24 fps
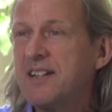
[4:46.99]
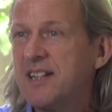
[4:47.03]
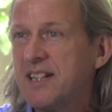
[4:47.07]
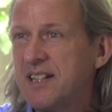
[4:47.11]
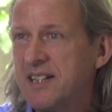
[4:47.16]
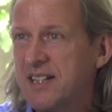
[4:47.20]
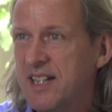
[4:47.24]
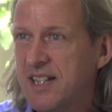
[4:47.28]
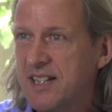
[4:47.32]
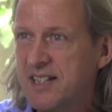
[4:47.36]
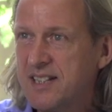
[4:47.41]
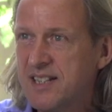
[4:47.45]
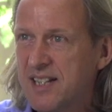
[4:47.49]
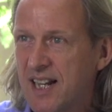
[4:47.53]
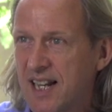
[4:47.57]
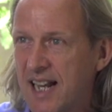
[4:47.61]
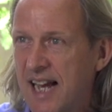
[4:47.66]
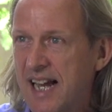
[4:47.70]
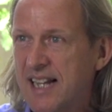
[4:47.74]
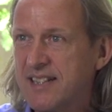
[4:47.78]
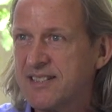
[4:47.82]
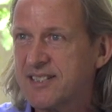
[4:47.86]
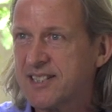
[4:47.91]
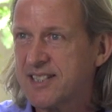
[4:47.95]
the
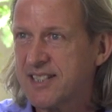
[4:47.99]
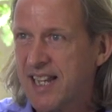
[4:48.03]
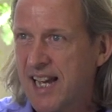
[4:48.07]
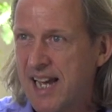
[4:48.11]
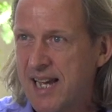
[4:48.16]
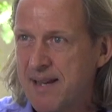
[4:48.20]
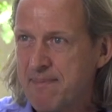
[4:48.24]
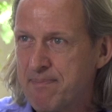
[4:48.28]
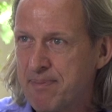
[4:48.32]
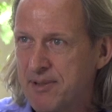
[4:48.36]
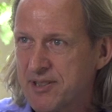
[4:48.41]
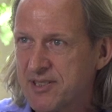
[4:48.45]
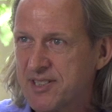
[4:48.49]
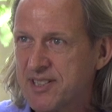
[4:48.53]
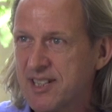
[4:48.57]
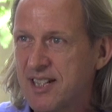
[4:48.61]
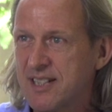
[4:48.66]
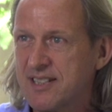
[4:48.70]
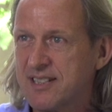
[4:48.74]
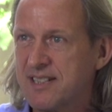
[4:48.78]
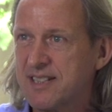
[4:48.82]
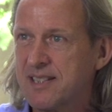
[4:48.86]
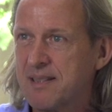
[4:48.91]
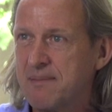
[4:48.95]
landscape as
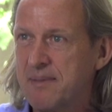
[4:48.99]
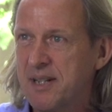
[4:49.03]
such.